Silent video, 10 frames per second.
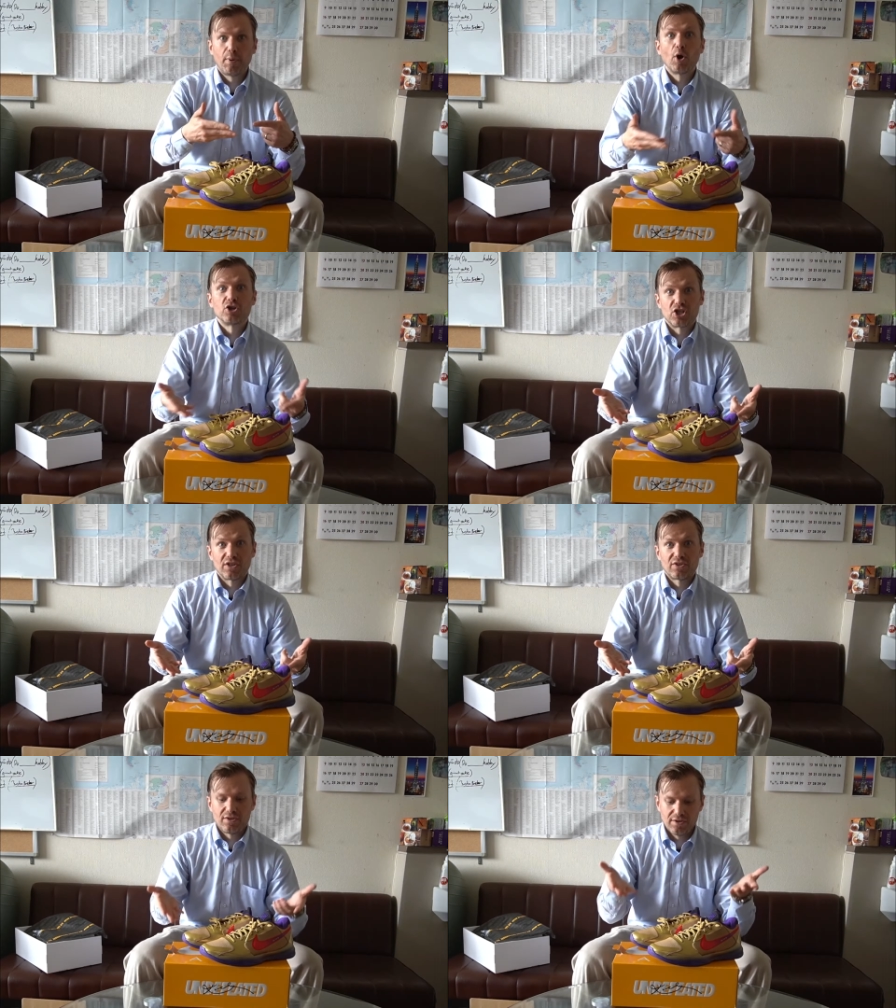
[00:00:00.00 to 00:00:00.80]

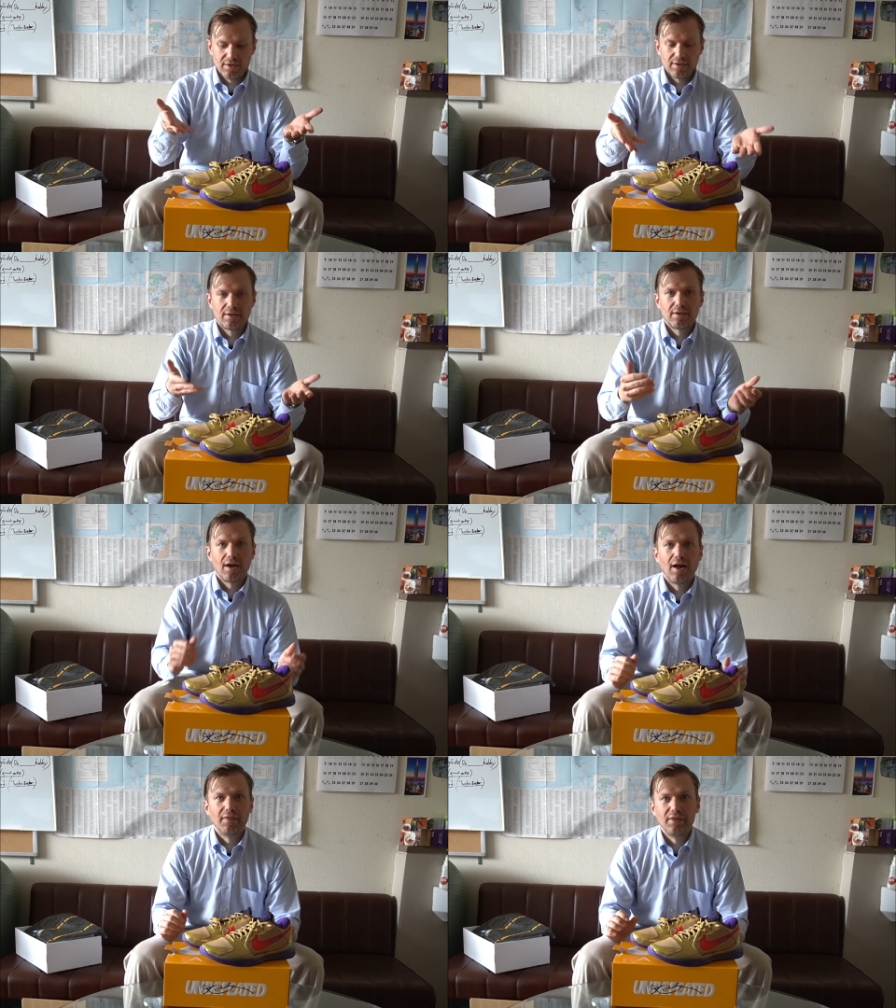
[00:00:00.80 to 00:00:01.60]
purchased
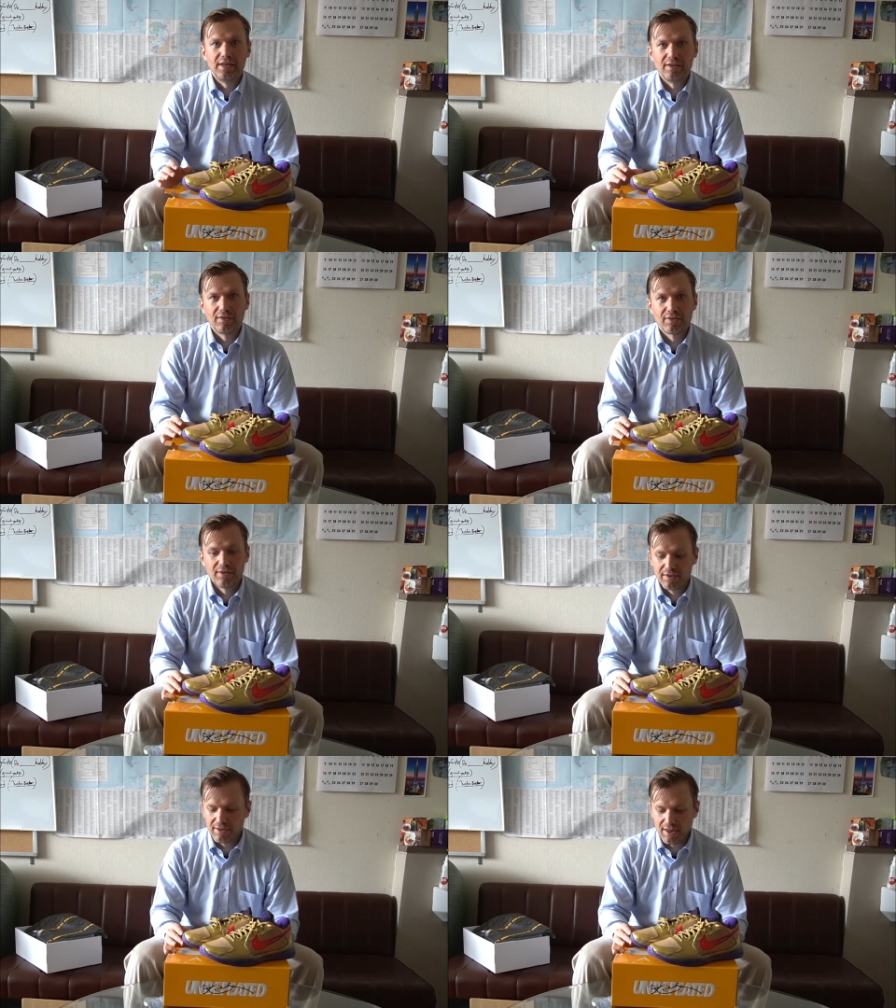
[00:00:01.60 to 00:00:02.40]
on these.
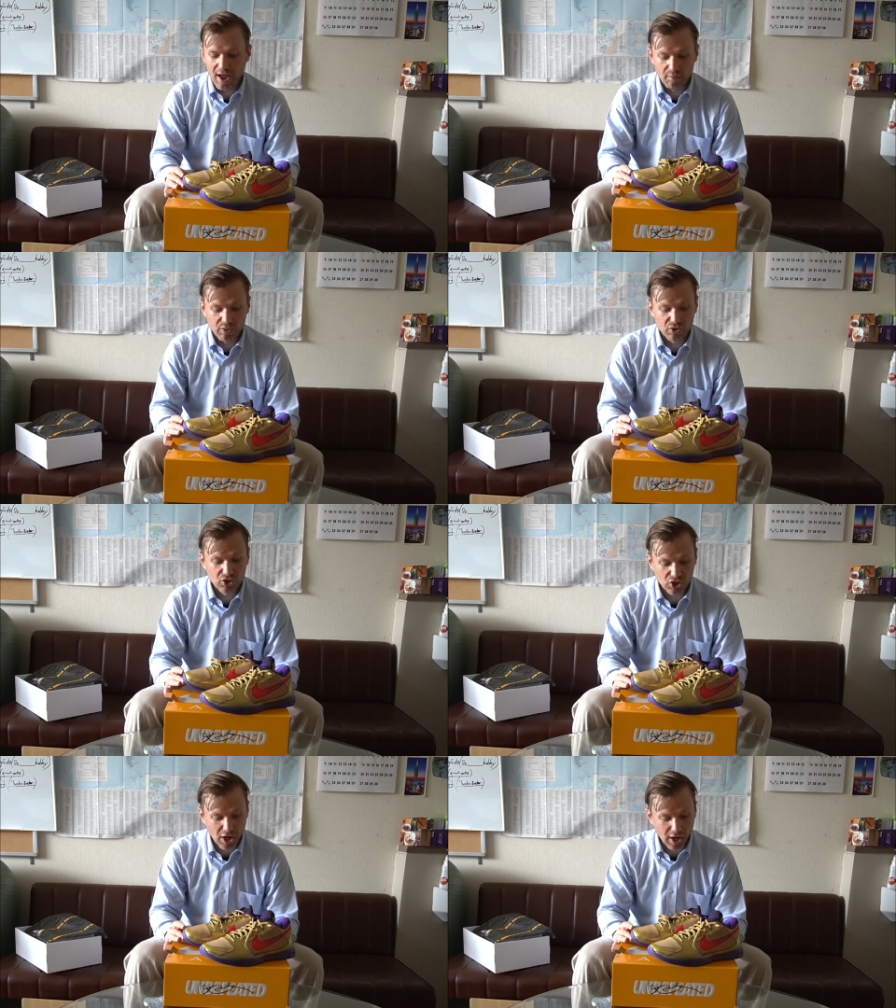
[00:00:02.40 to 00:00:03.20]
I was
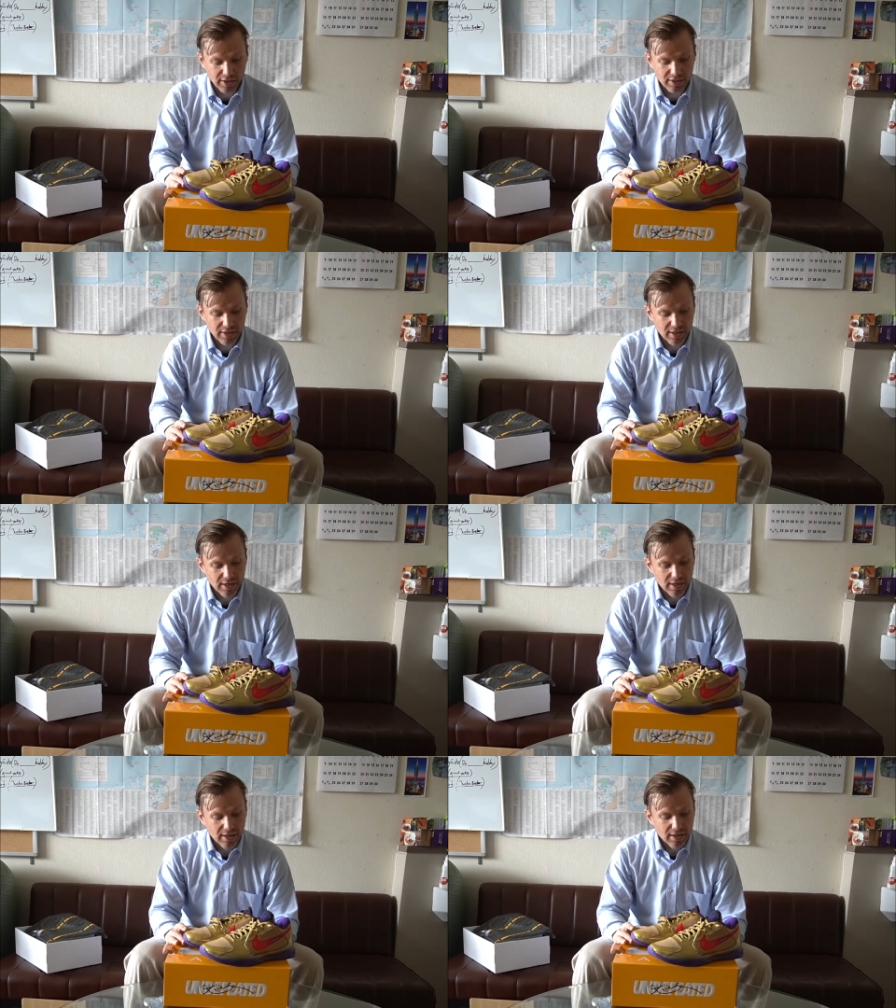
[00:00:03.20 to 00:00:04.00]
shocked,
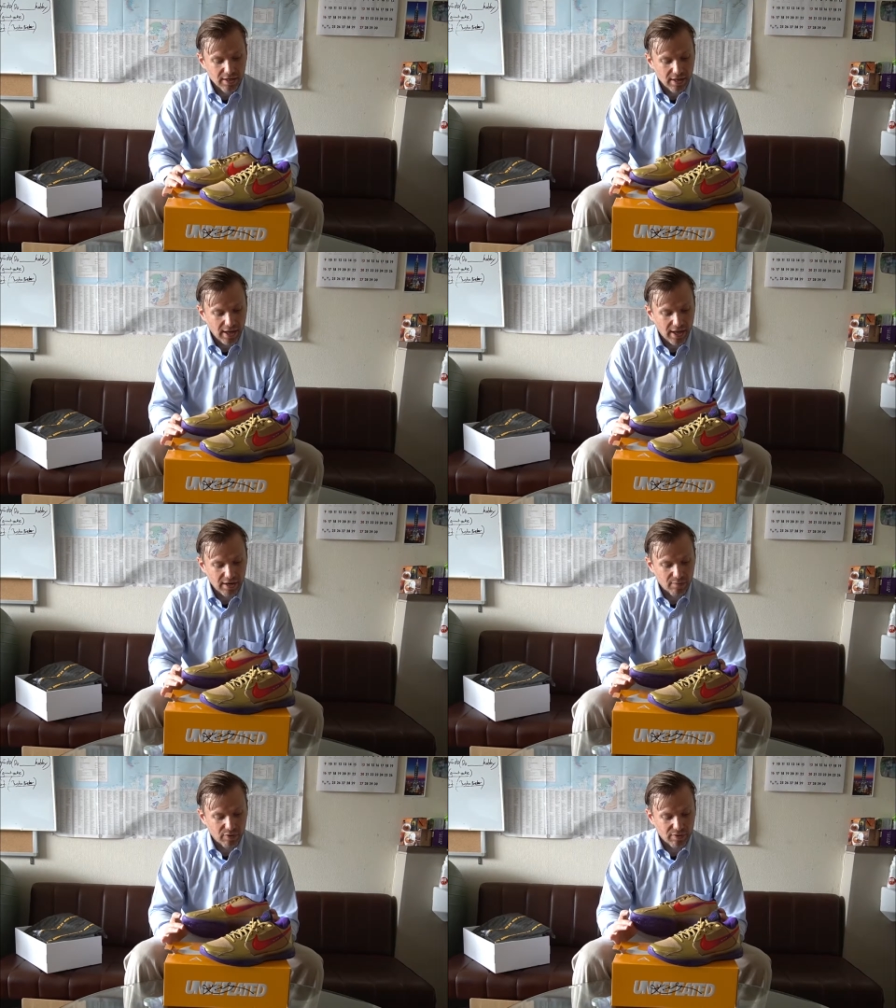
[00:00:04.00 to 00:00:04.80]
and
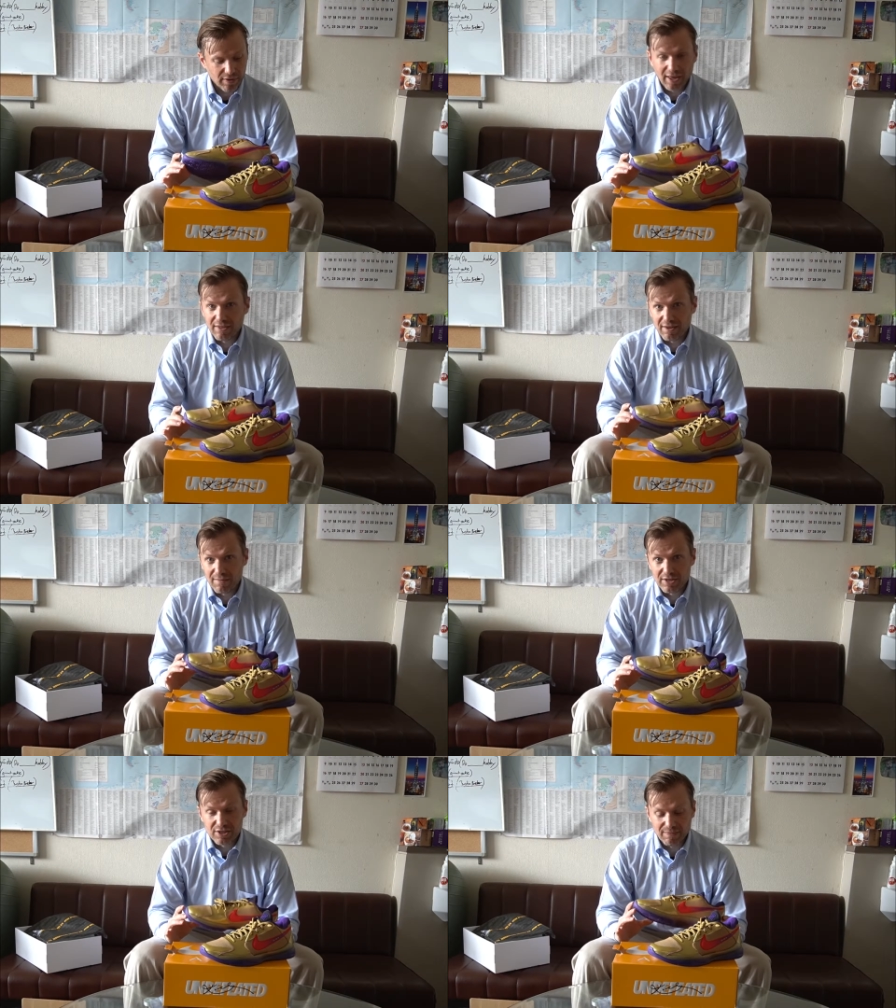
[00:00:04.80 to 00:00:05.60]
it was, as I
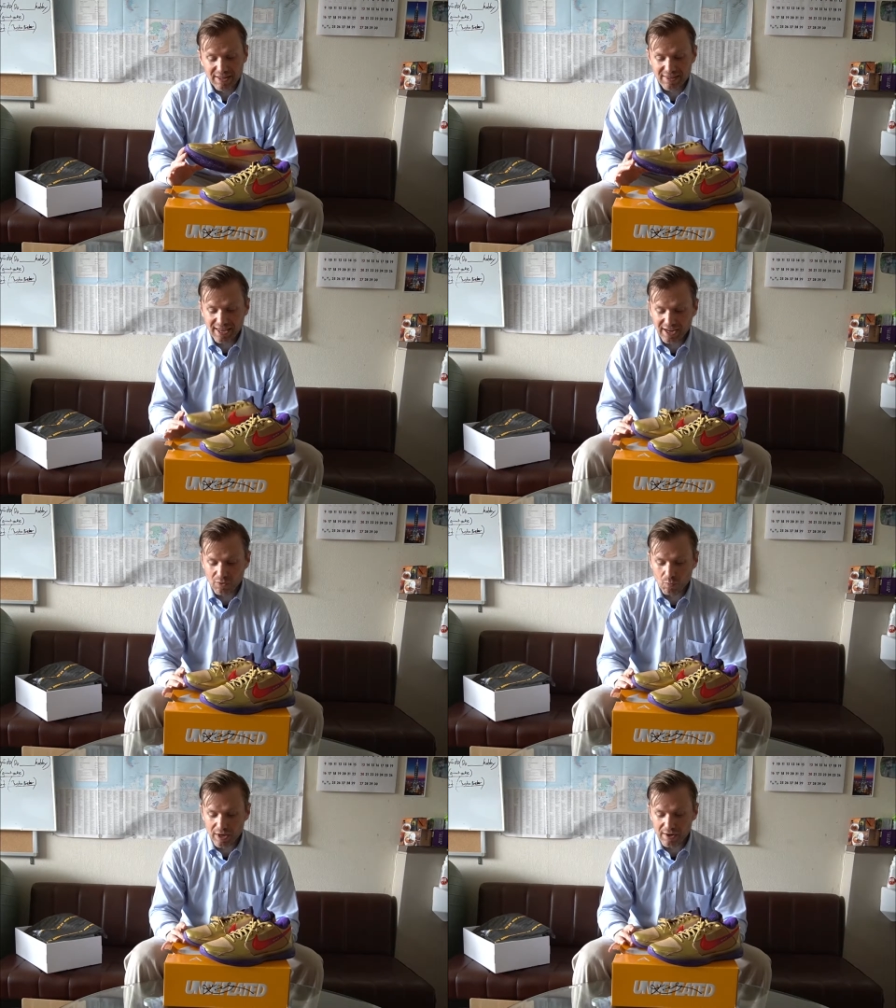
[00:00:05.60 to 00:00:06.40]
mentioned, my
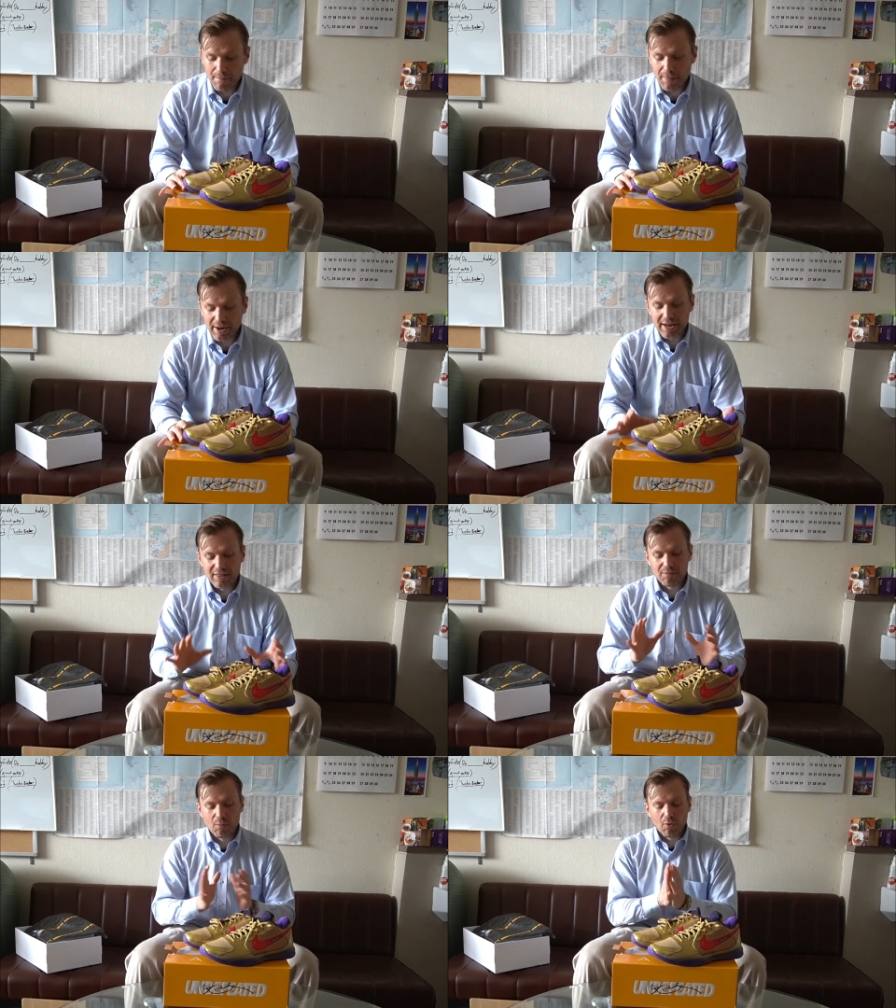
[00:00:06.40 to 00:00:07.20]
second win, but
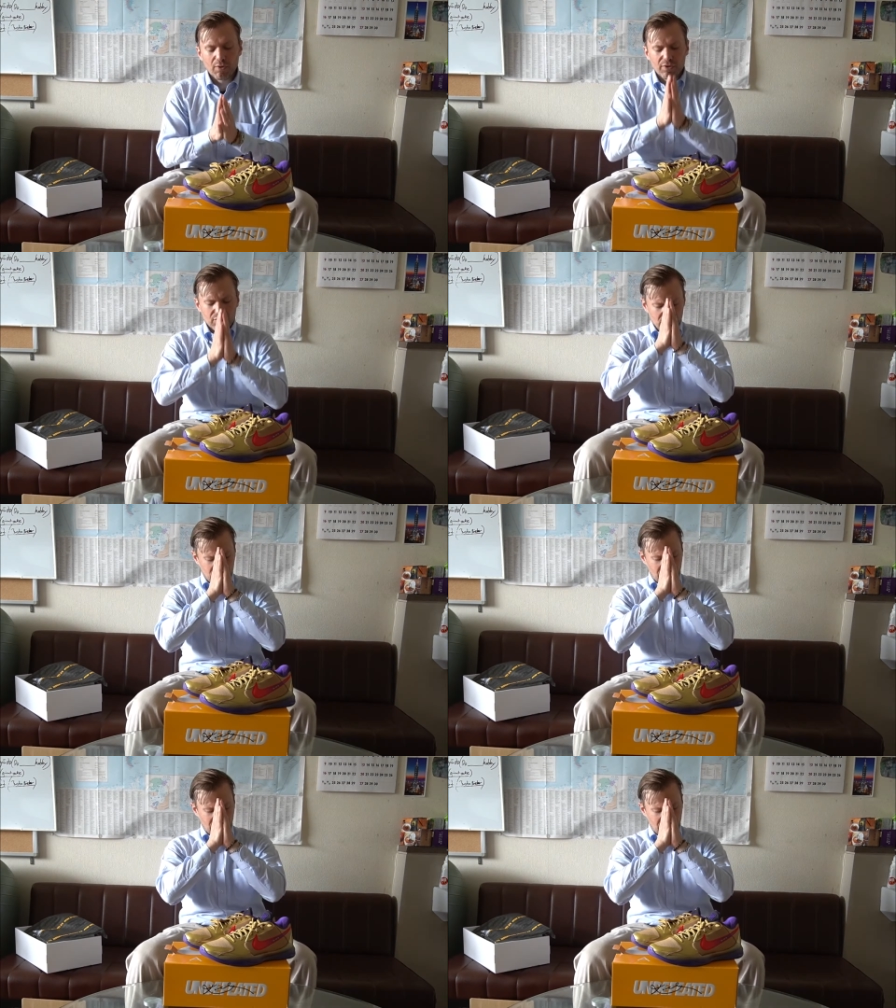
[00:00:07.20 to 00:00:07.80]
it's more than just